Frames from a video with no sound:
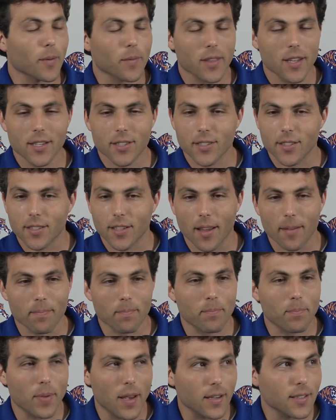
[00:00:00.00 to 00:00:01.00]
I mean, this is a
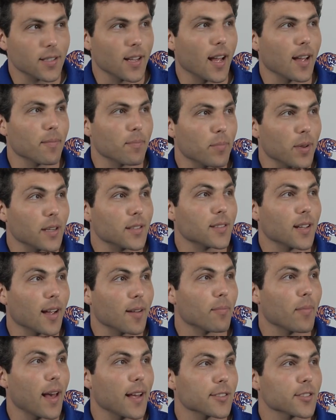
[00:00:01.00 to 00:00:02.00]
big-time
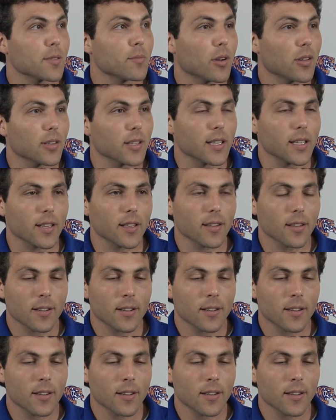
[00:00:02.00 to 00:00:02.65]
basketball league.